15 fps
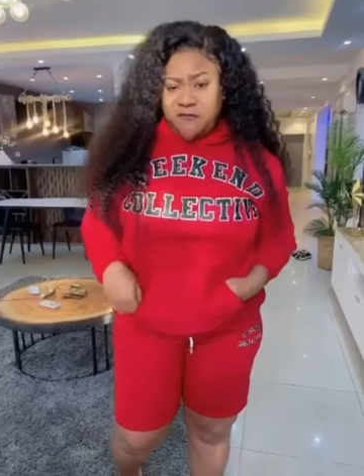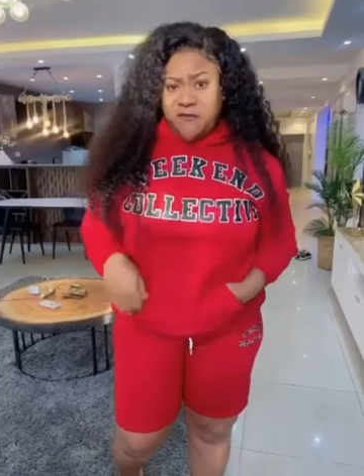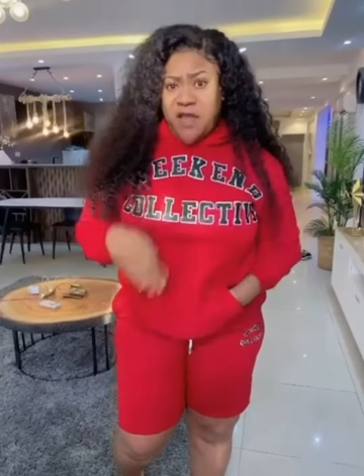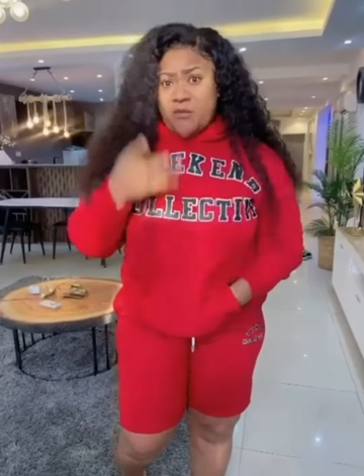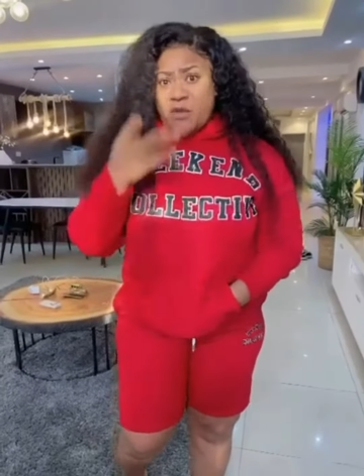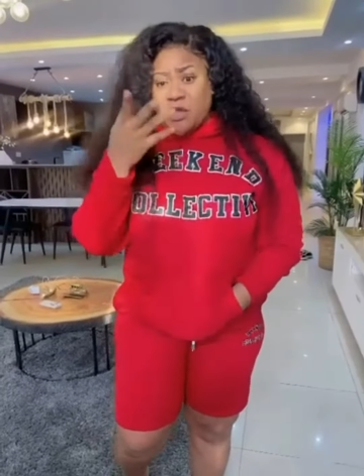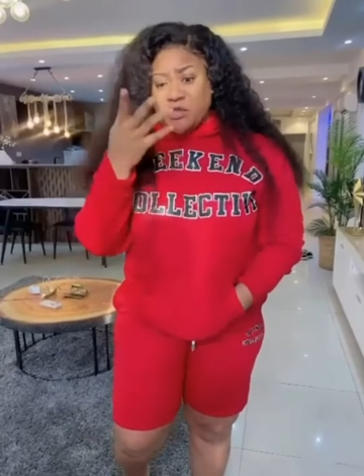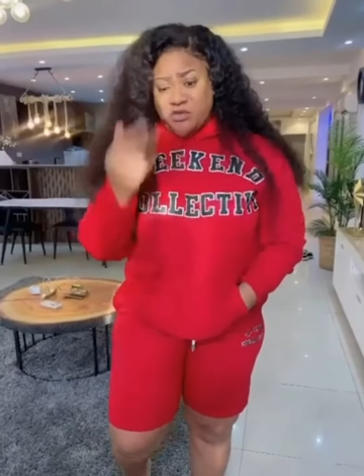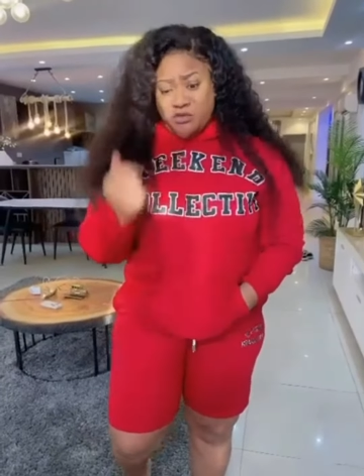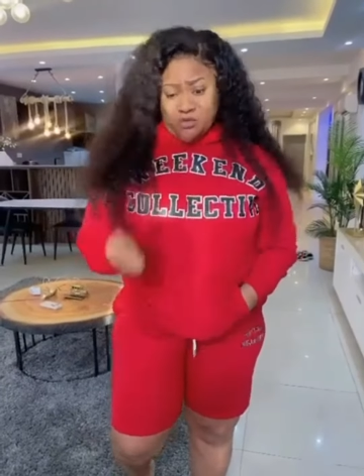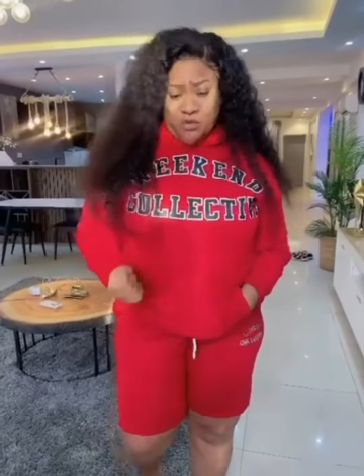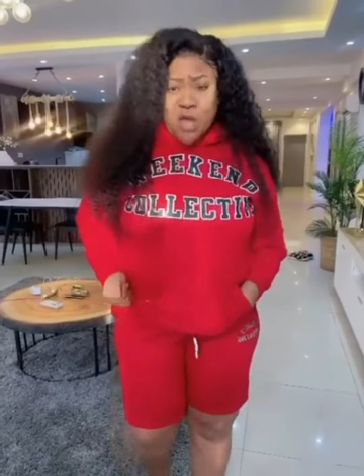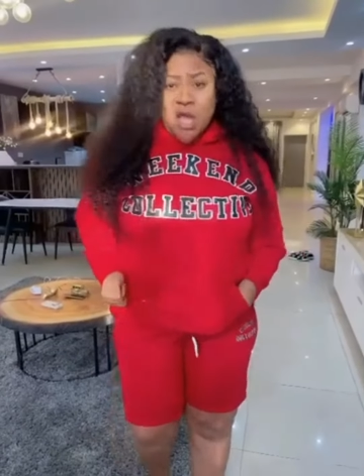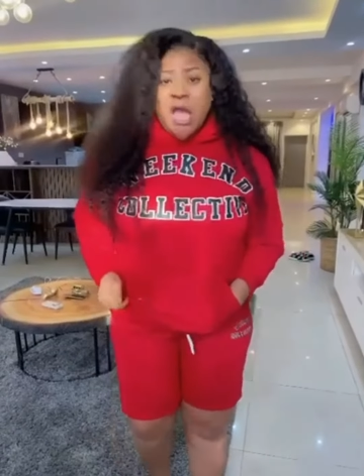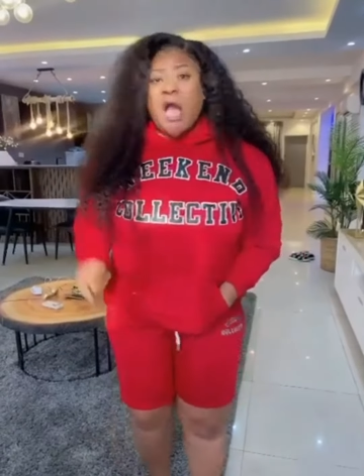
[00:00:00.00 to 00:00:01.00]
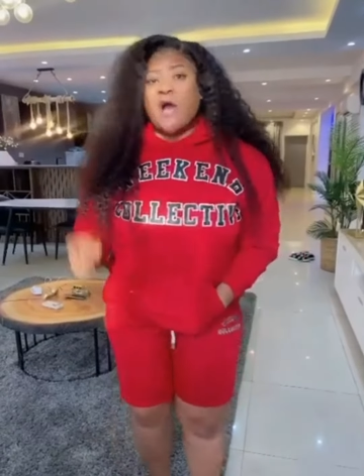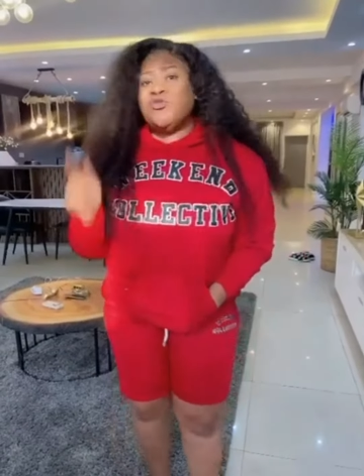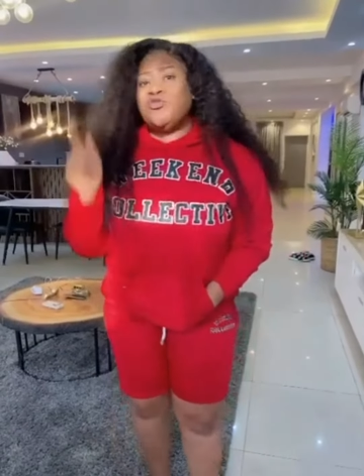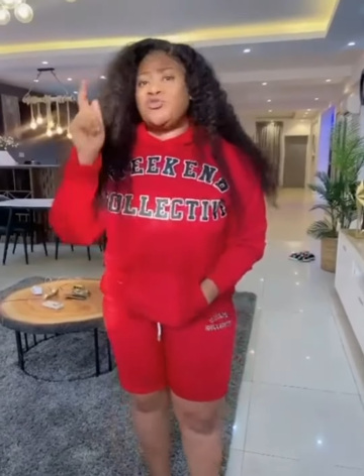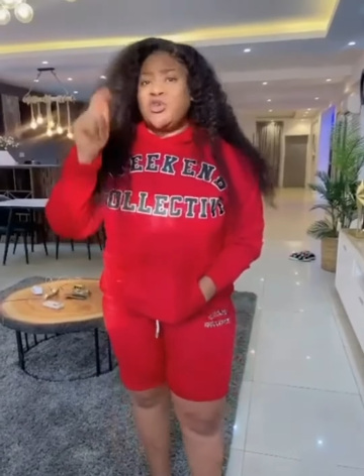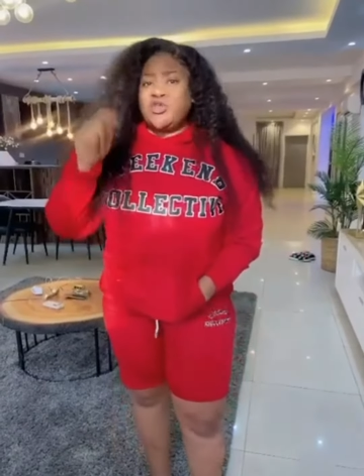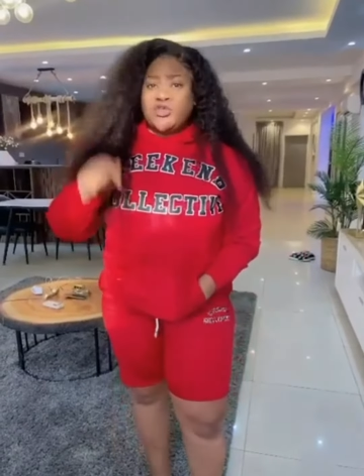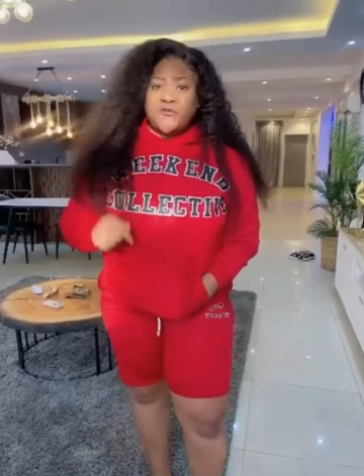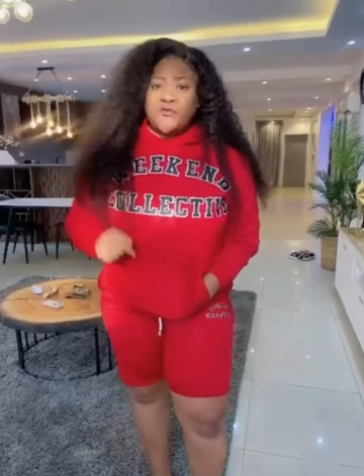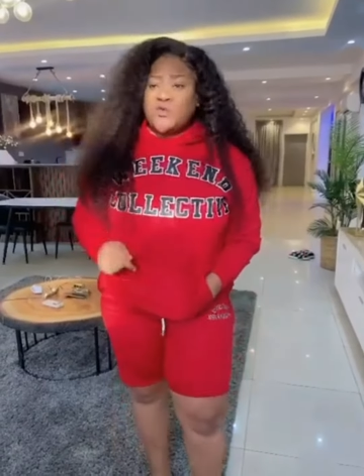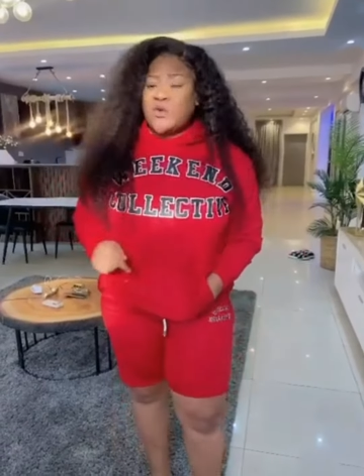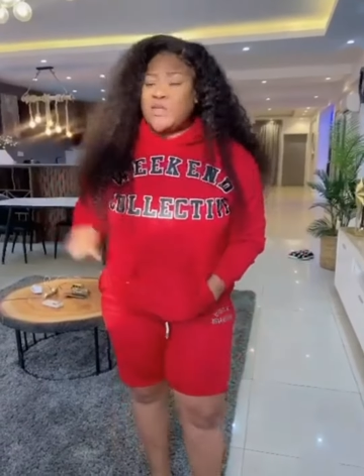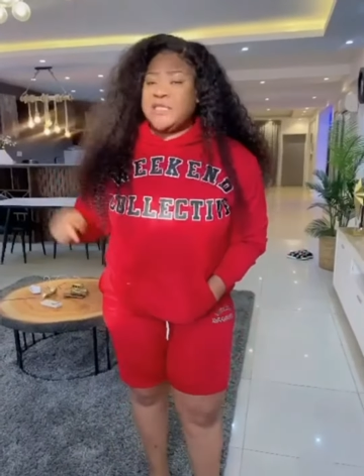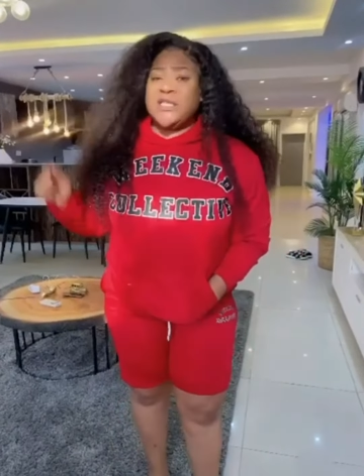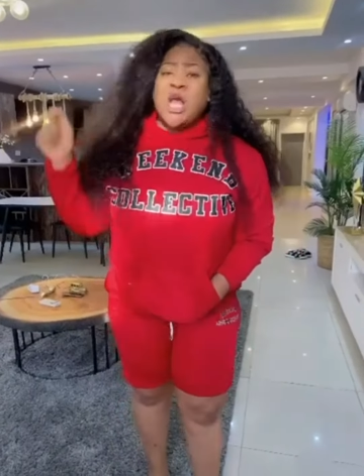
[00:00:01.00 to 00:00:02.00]
If I were you, I would rush off
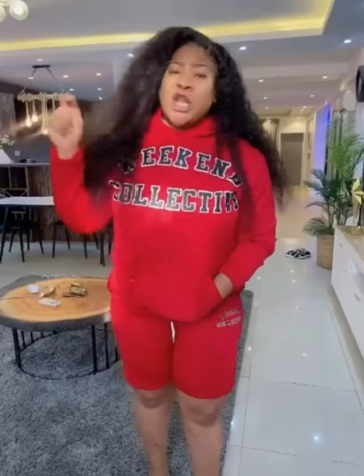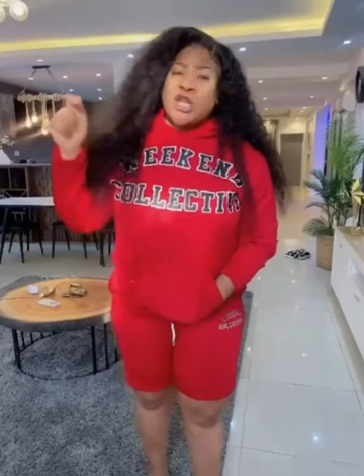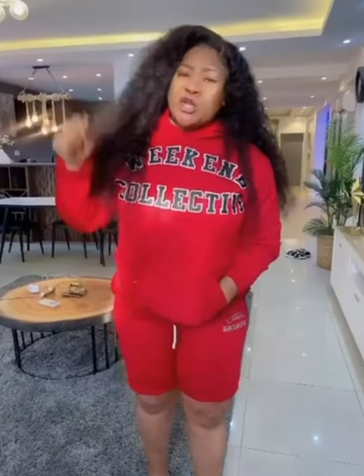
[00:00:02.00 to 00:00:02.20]
to at